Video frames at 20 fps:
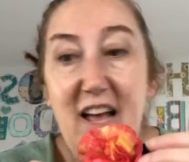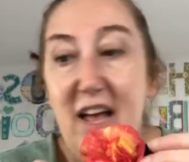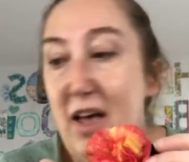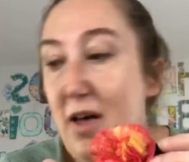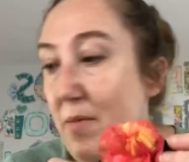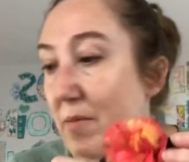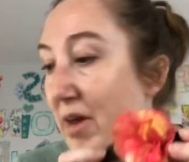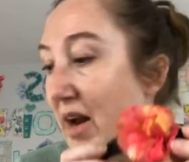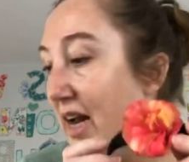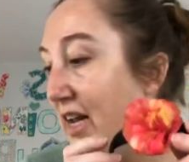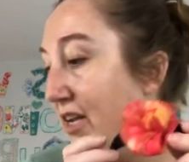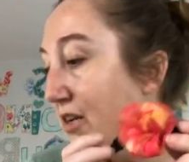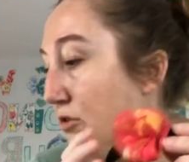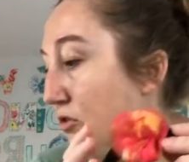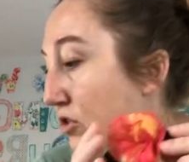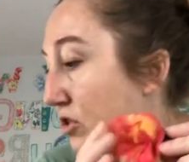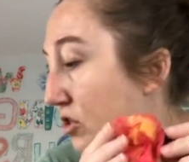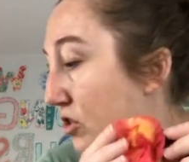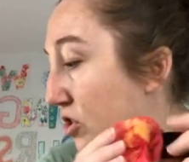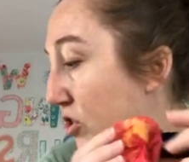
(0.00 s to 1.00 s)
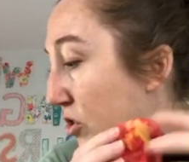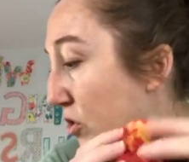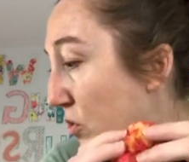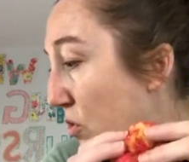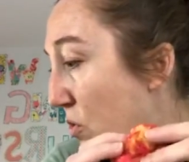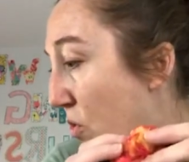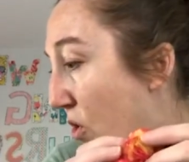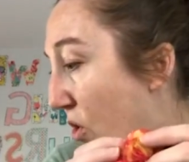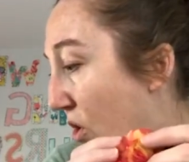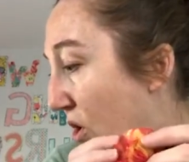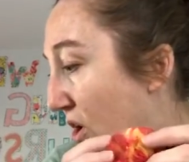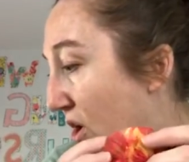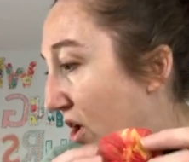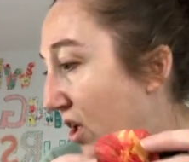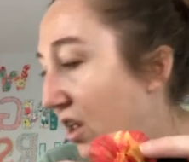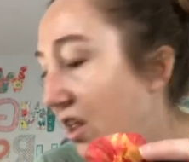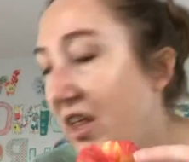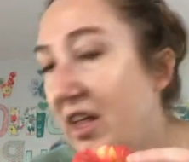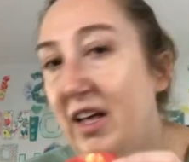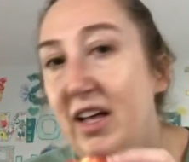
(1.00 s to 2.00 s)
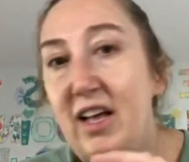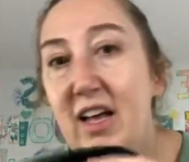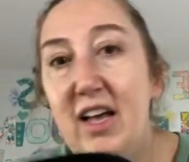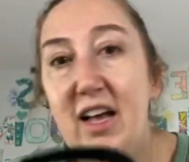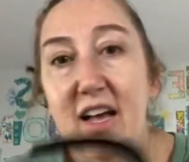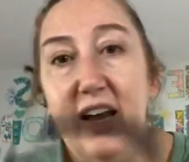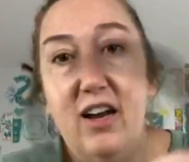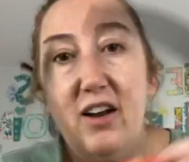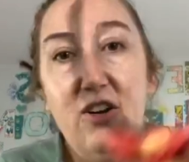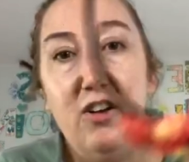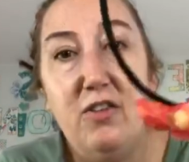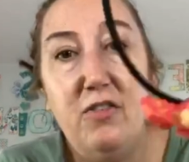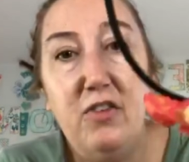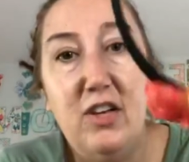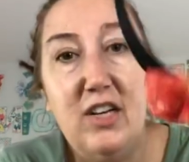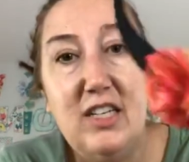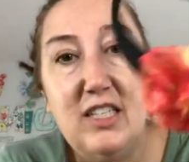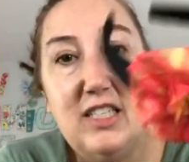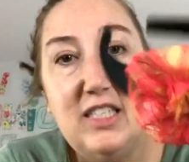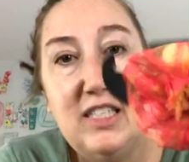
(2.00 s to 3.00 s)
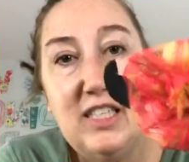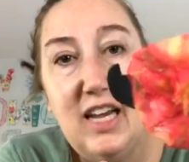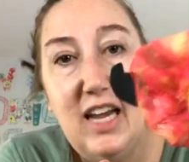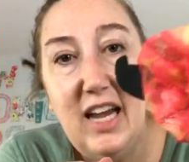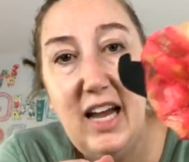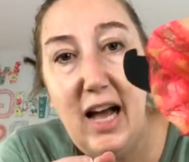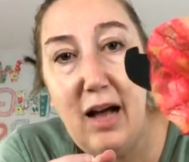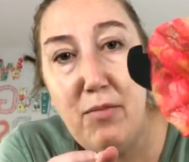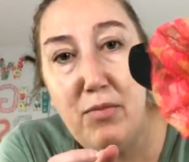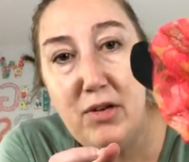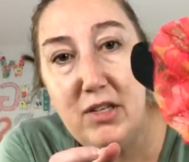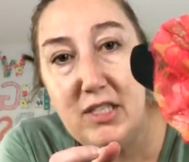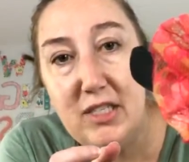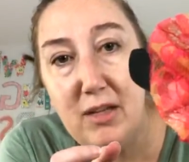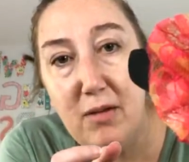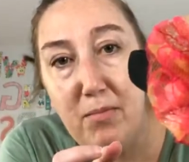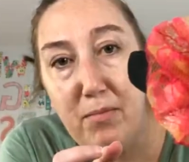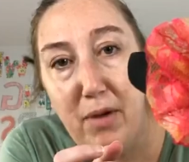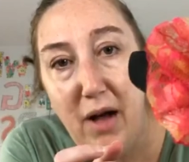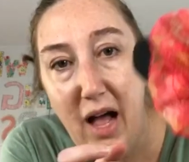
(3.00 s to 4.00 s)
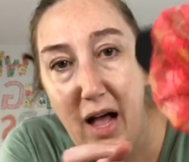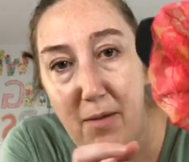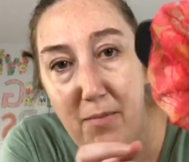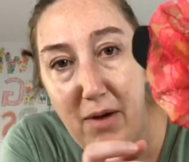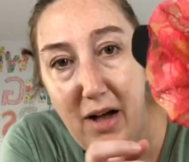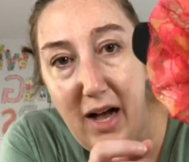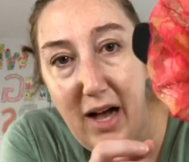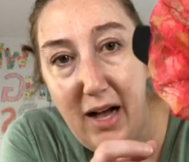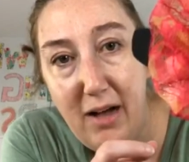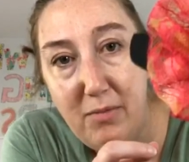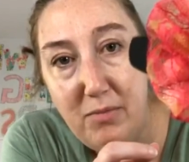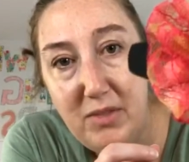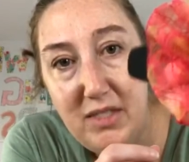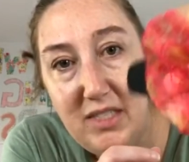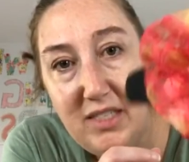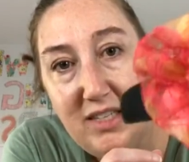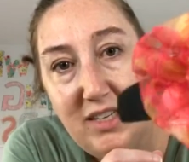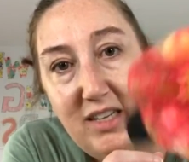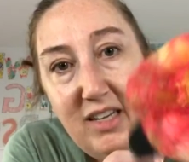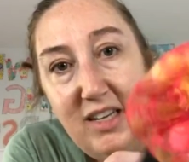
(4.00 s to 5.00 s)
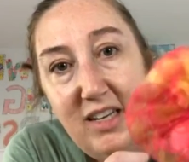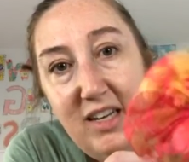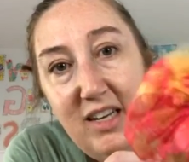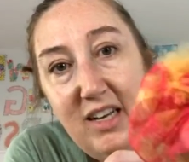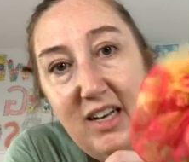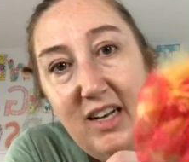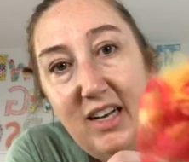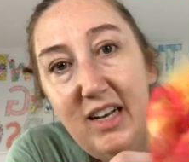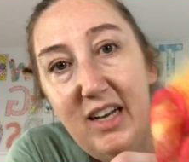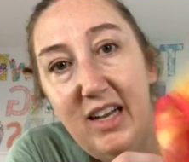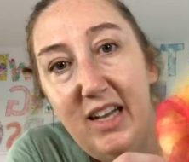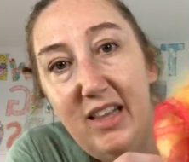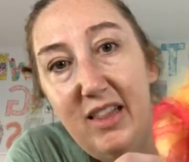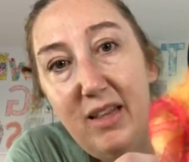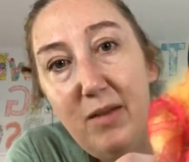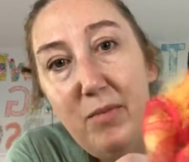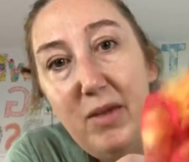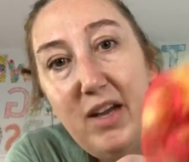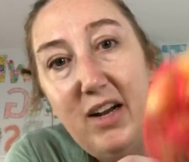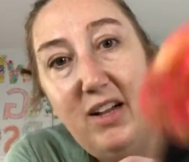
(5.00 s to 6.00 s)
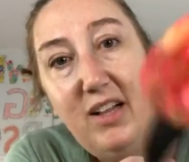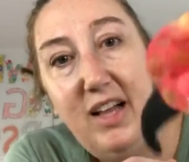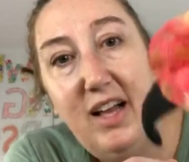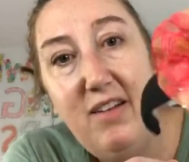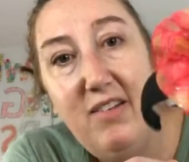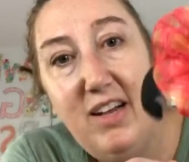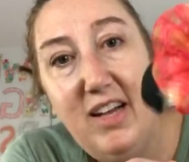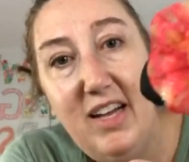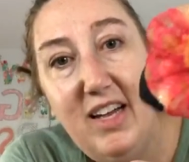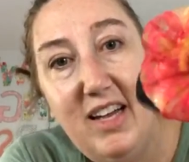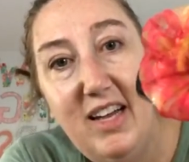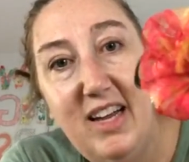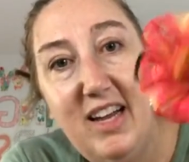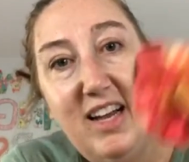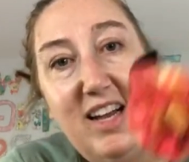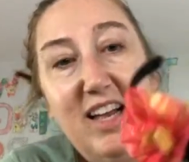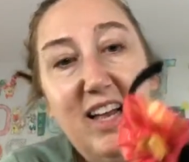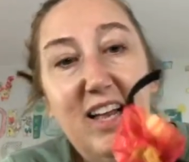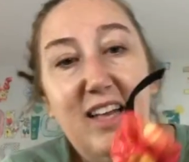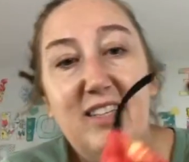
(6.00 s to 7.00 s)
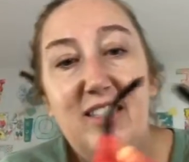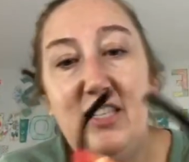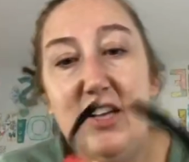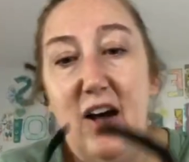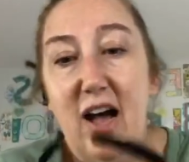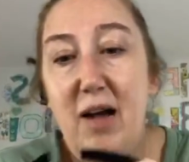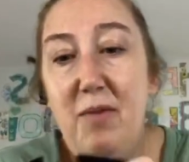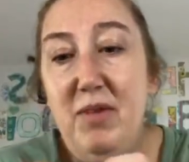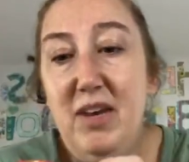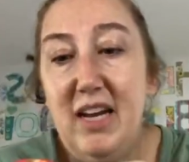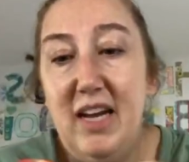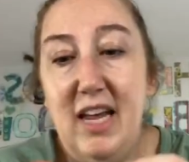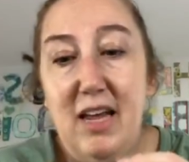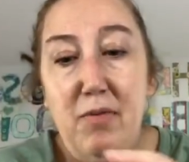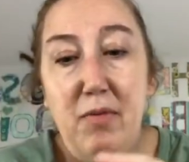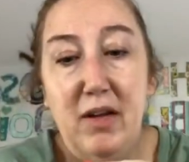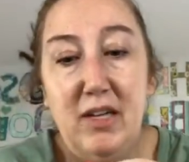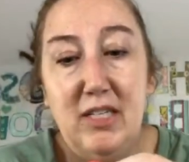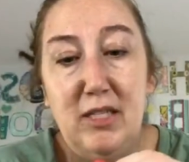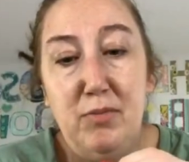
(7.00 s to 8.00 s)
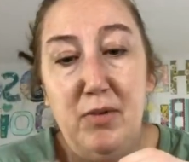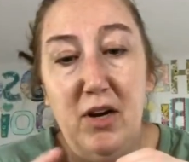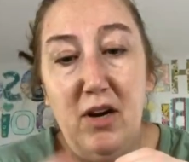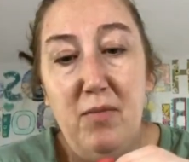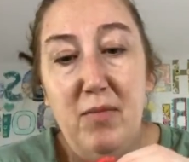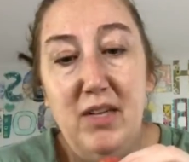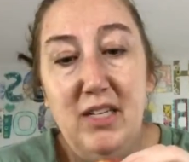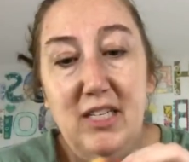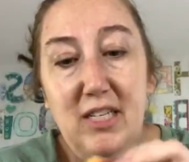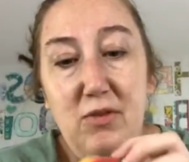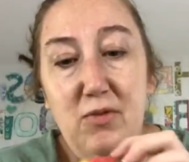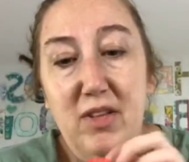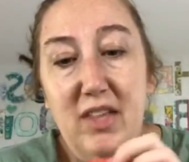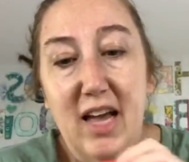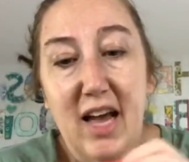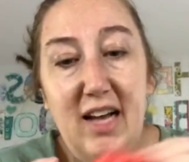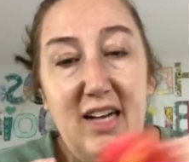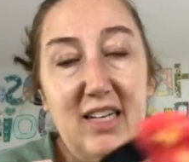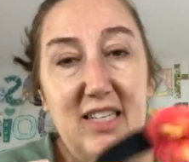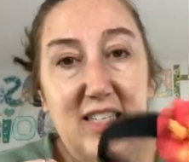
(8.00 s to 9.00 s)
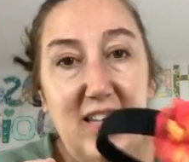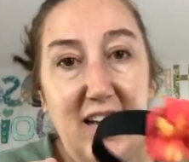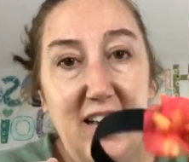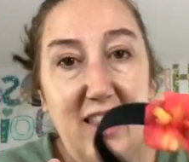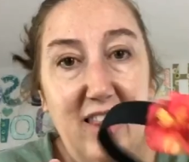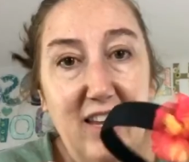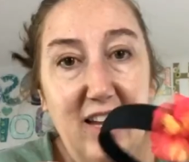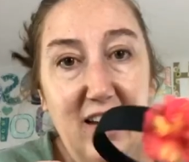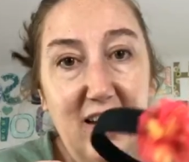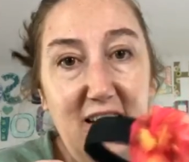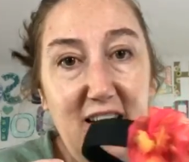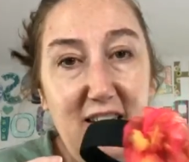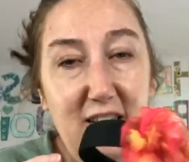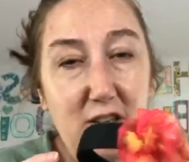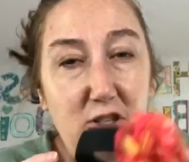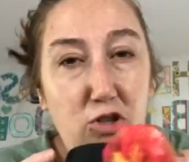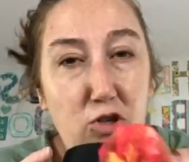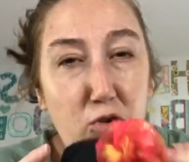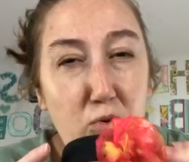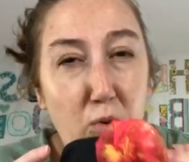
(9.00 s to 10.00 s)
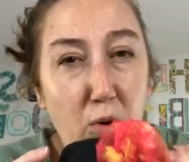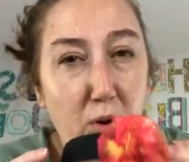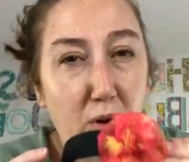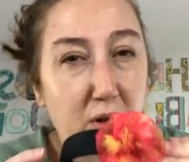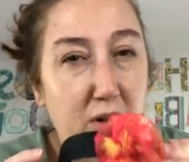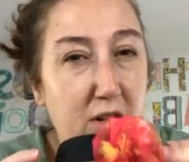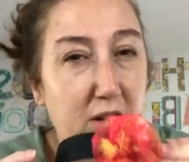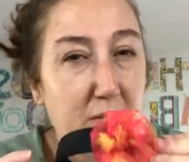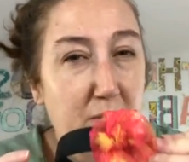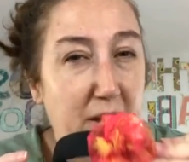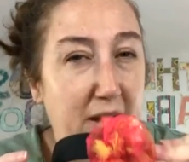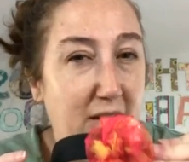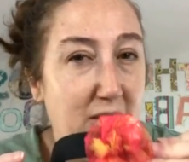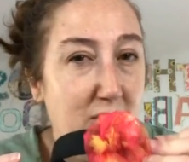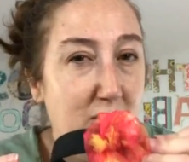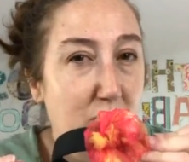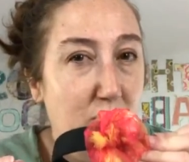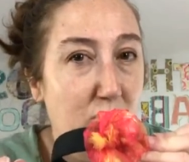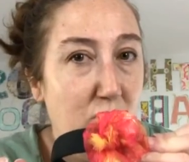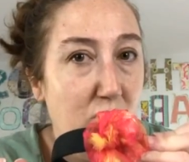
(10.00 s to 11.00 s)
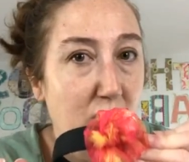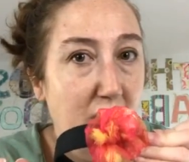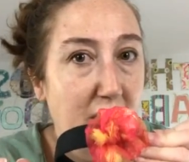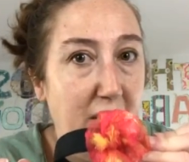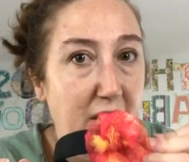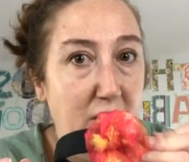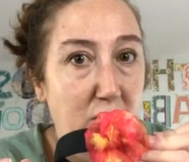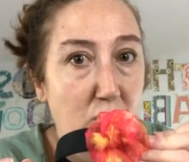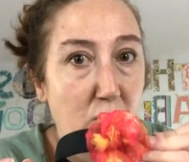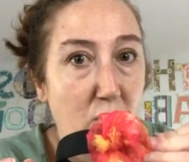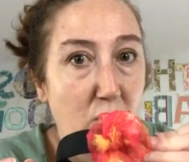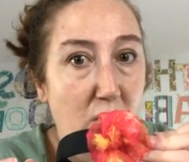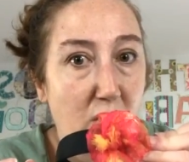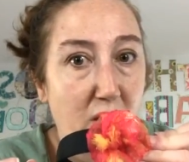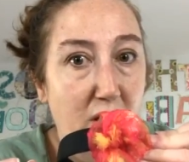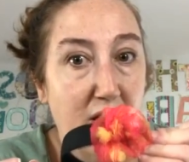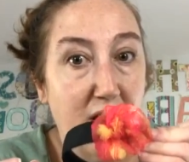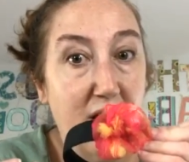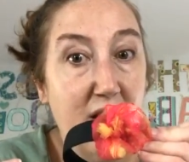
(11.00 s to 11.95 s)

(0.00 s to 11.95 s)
but I used tulle. I don't know if you can see. I put some pom-poms in the middle of it. So I'm going to keep experimenting with that because I think the tulle could make some really cool